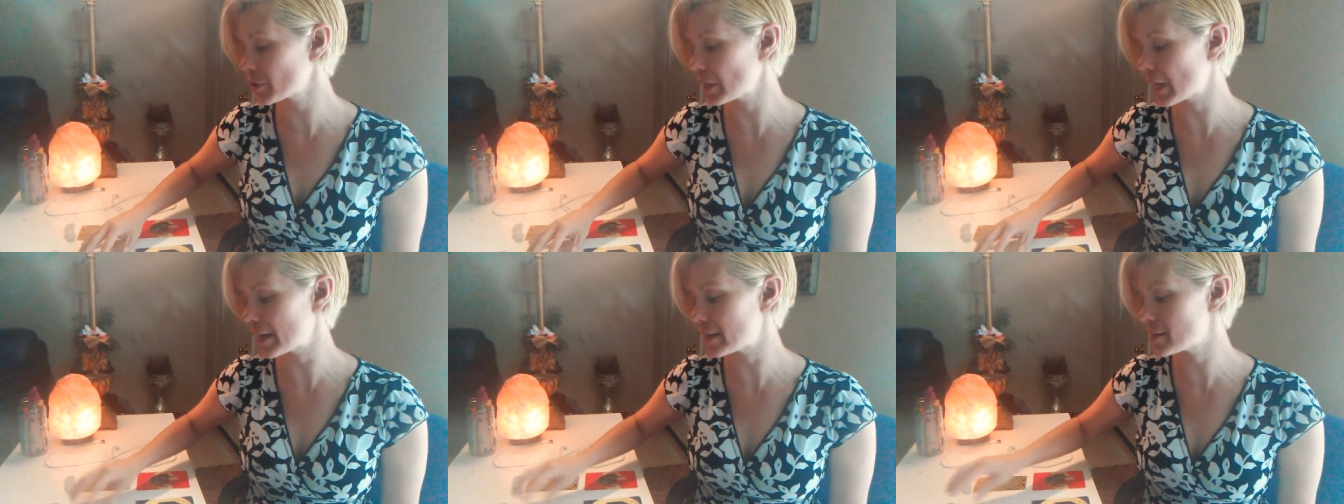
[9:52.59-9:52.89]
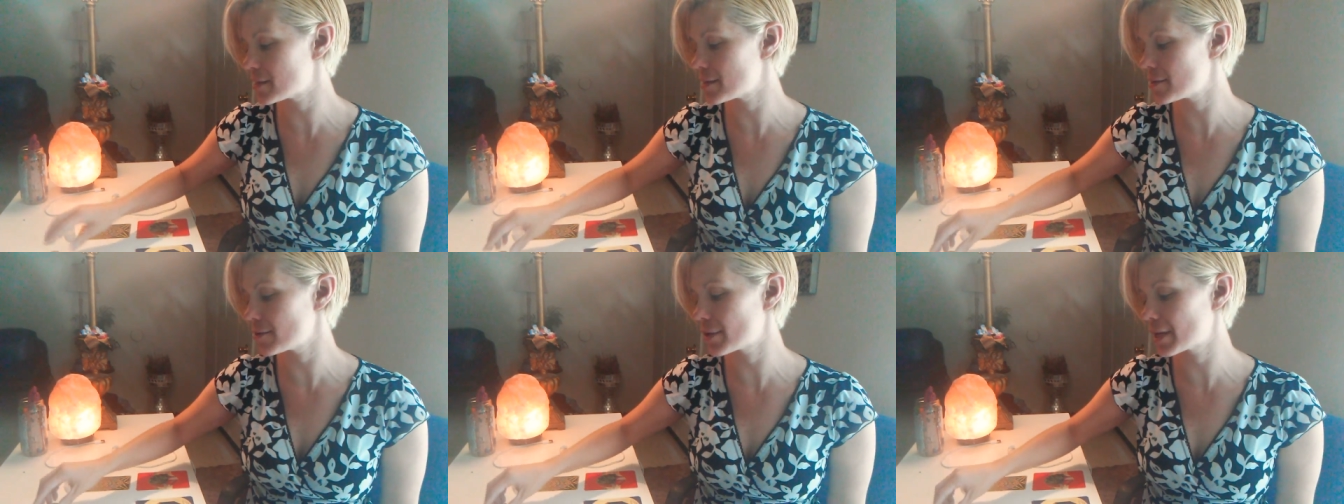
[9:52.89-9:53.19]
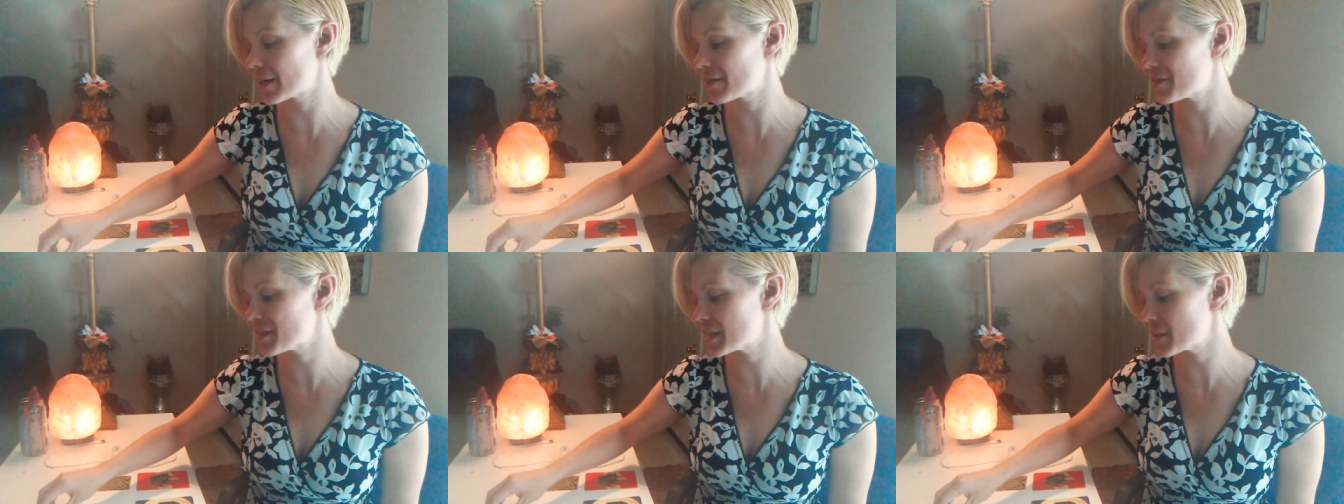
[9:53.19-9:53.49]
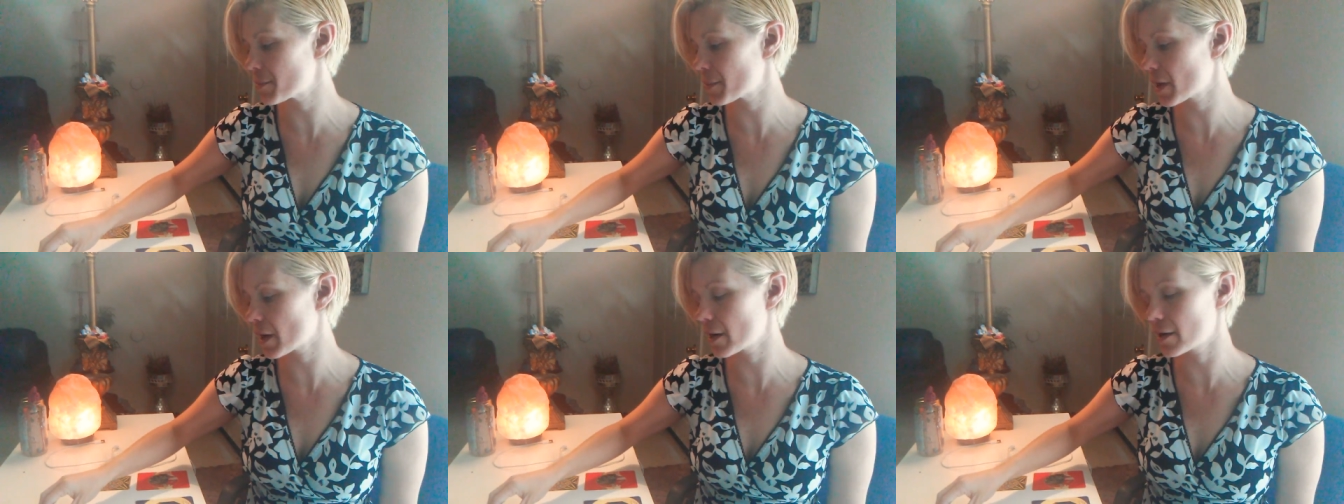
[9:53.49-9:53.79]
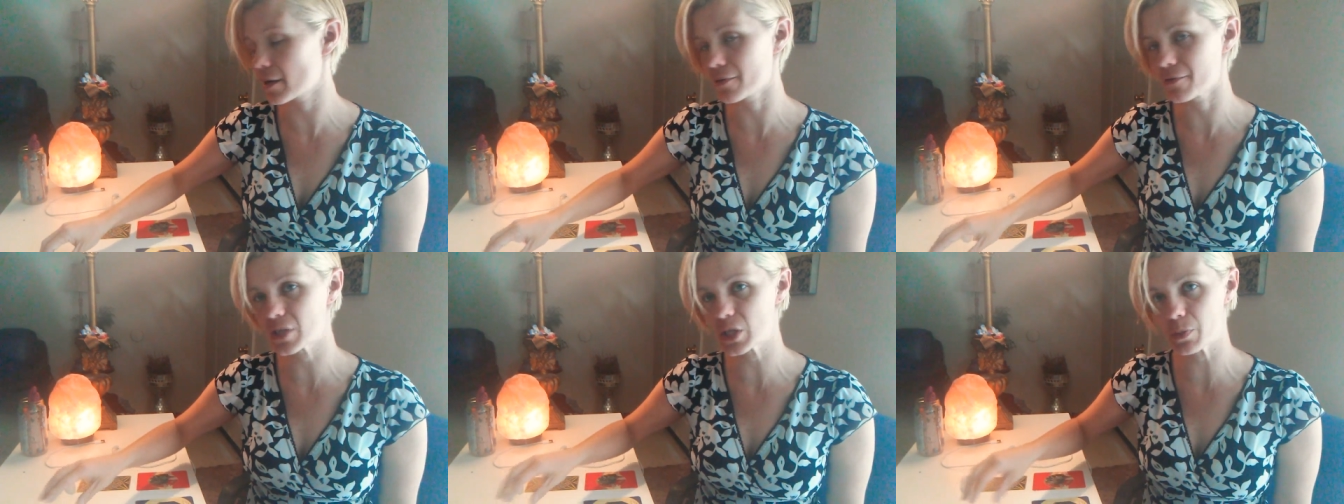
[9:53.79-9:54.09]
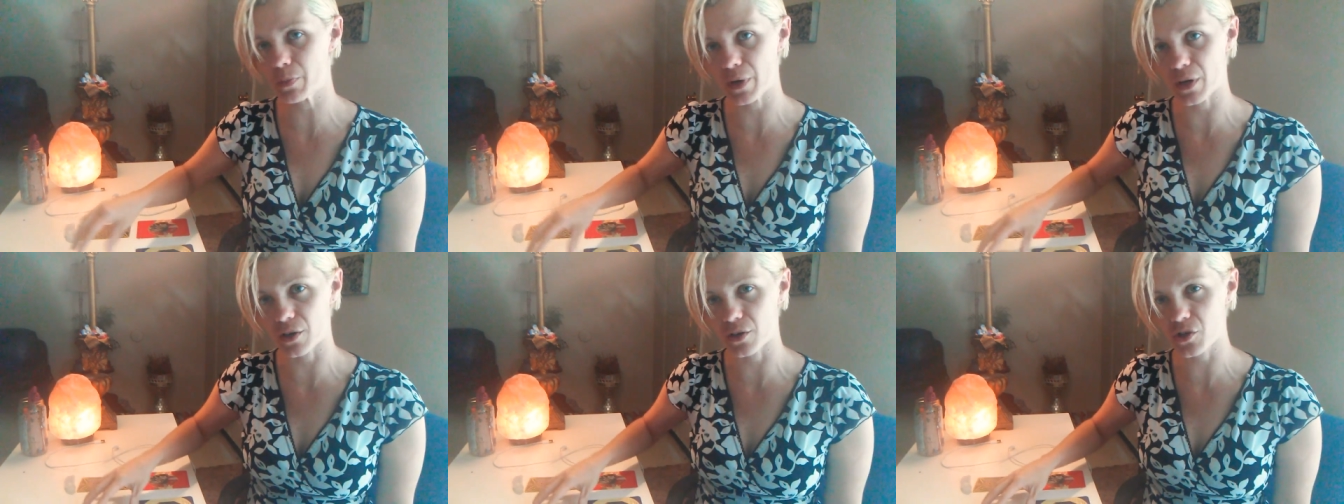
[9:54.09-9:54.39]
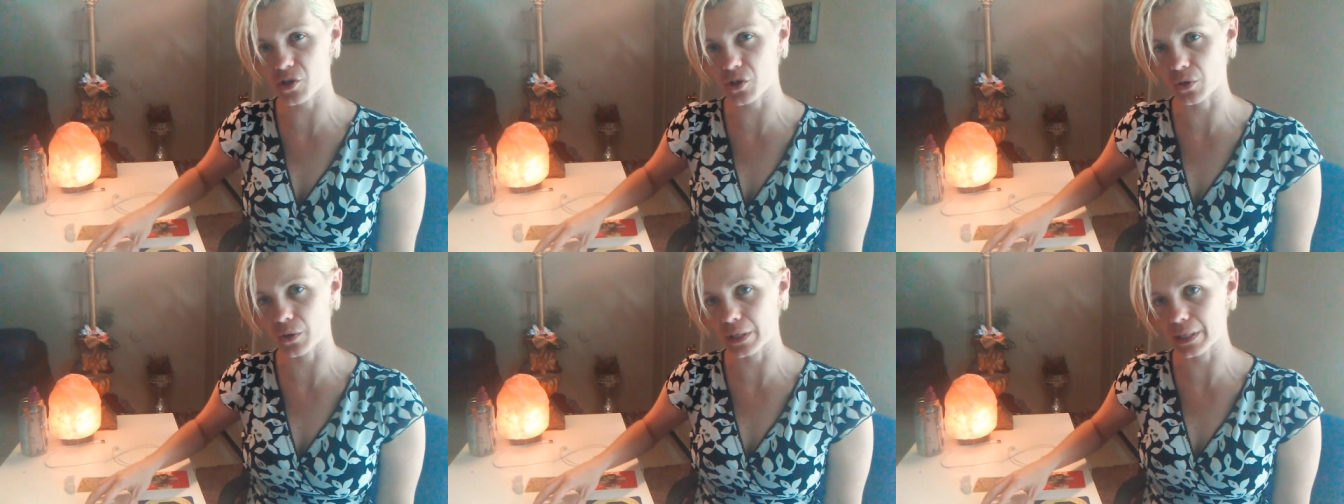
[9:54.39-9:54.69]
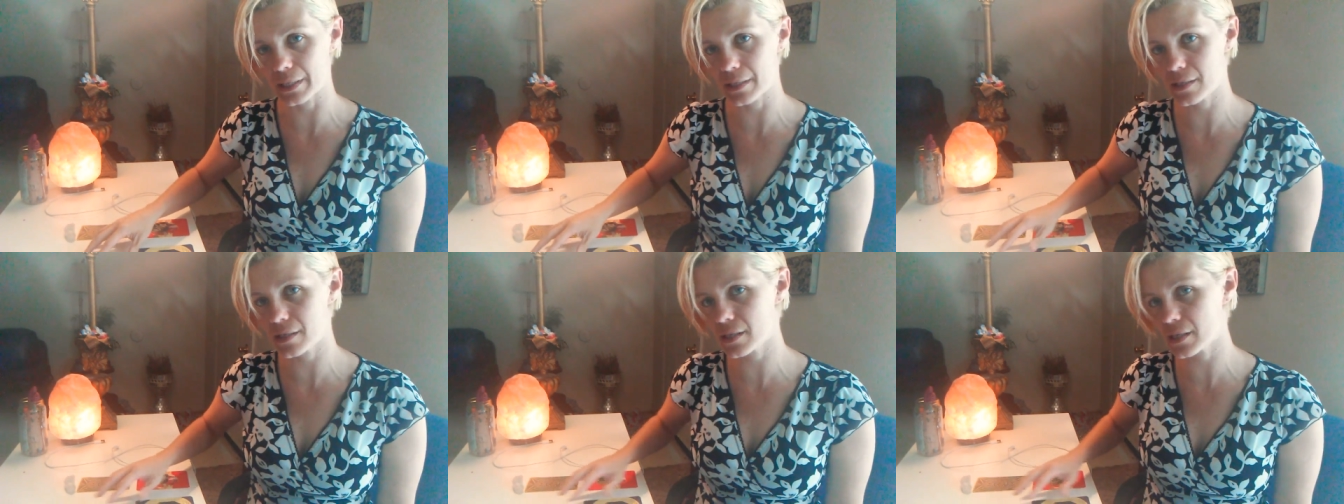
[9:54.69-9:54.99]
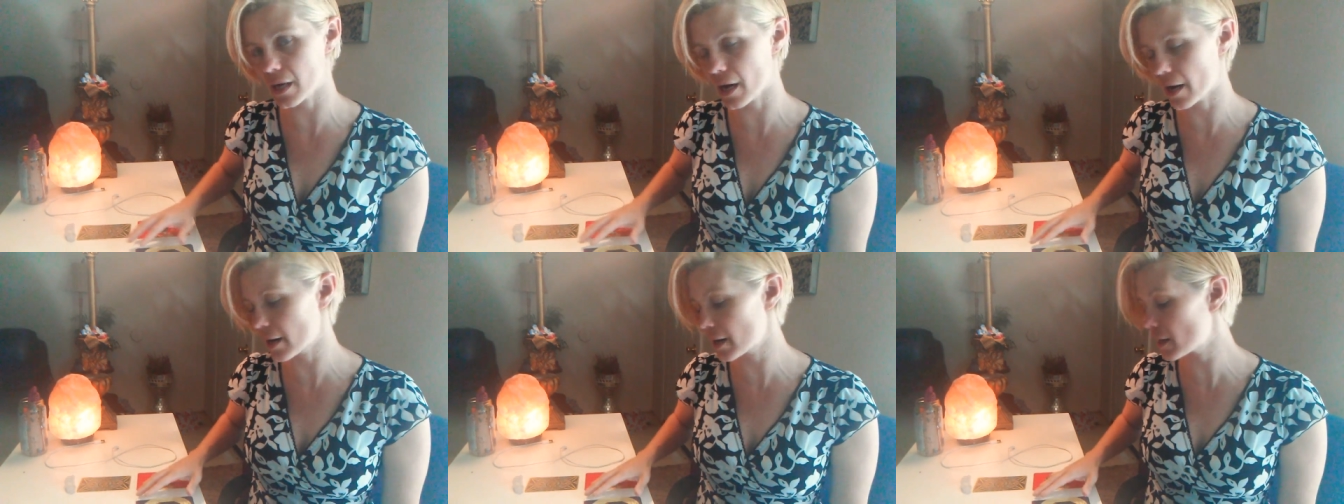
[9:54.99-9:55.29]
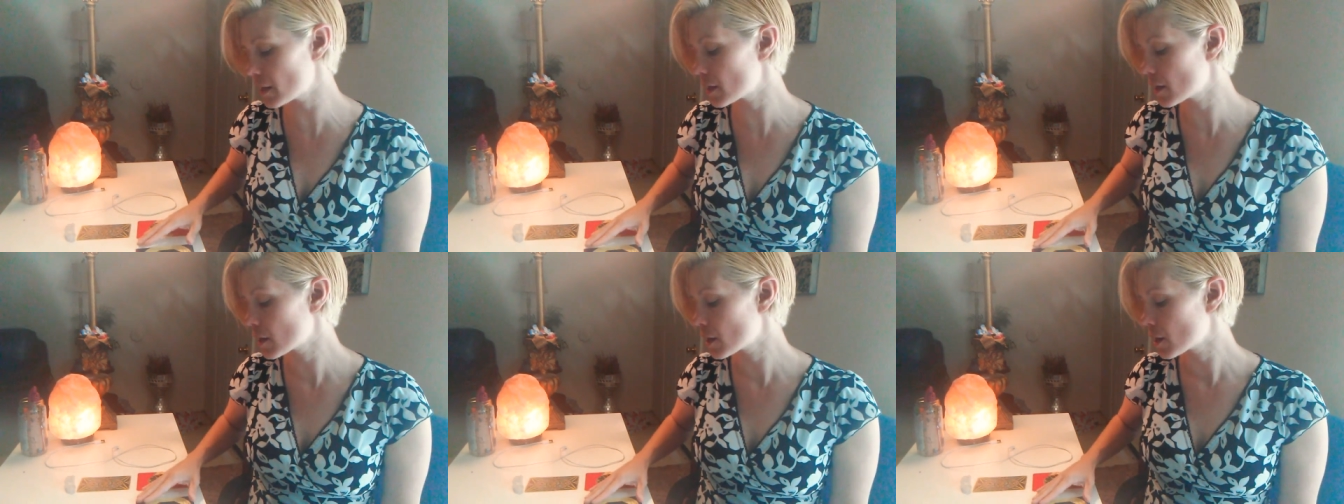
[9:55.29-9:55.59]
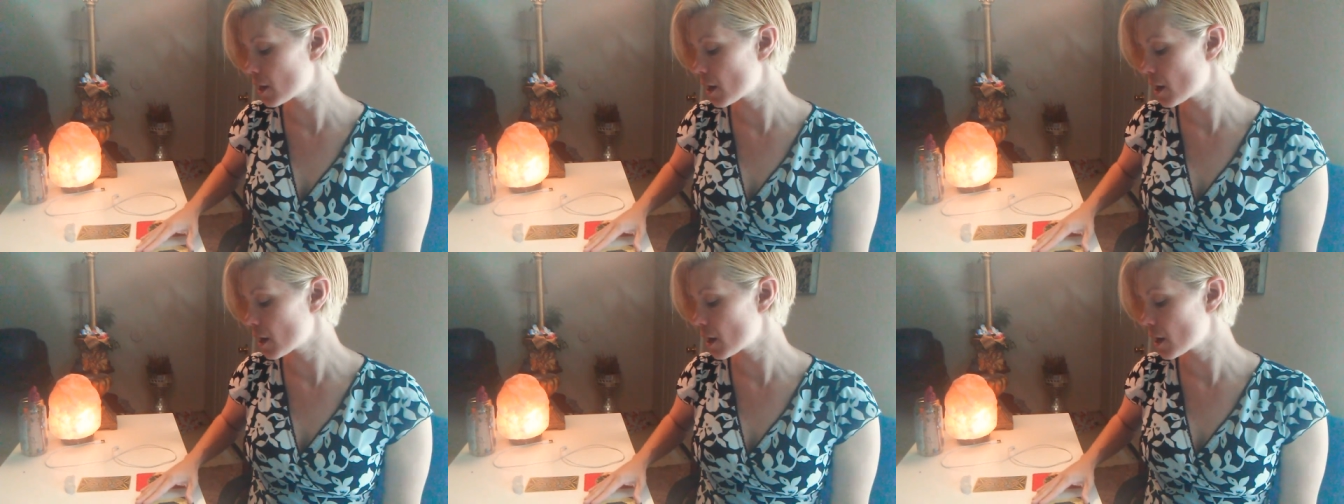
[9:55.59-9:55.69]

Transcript: led to give some kind of spiritual insight,